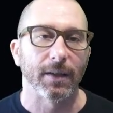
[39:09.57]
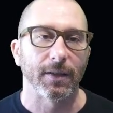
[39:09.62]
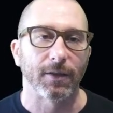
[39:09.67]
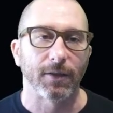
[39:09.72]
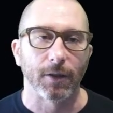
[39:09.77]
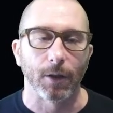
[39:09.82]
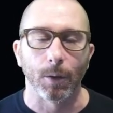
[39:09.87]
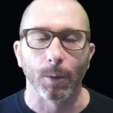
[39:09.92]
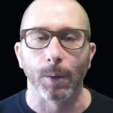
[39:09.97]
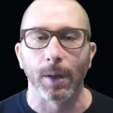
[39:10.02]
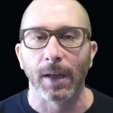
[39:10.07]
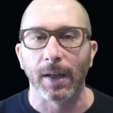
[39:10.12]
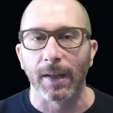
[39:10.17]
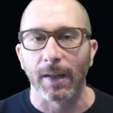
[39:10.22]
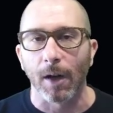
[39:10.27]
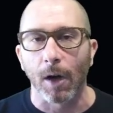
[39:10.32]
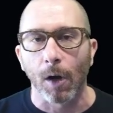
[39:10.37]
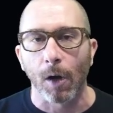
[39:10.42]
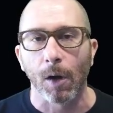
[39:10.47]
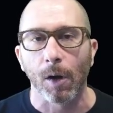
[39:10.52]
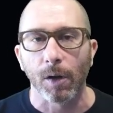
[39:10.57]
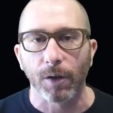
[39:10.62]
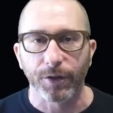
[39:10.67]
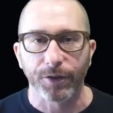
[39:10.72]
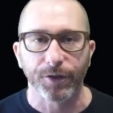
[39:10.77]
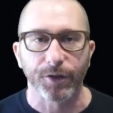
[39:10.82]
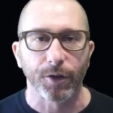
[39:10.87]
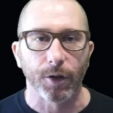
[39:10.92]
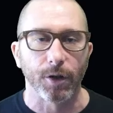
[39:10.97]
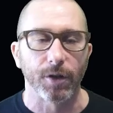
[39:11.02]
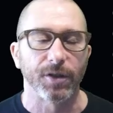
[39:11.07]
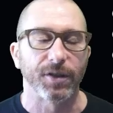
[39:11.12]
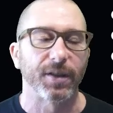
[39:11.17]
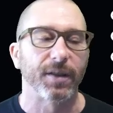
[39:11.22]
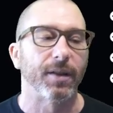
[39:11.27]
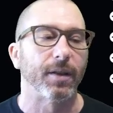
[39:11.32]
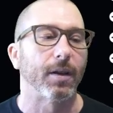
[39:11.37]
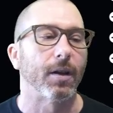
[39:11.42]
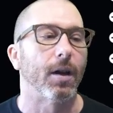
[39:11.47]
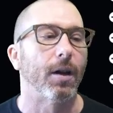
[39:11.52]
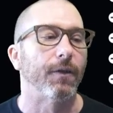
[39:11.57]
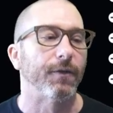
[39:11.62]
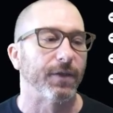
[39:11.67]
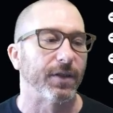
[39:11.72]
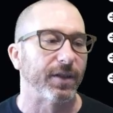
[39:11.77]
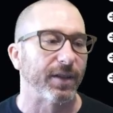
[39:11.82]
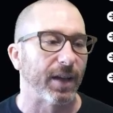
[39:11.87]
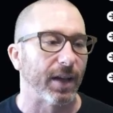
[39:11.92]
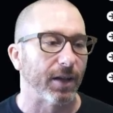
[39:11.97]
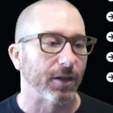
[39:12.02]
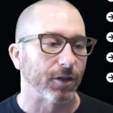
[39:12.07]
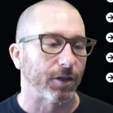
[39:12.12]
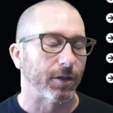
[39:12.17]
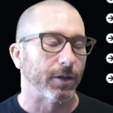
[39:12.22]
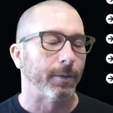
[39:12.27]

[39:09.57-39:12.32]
So it all starts in the conversation.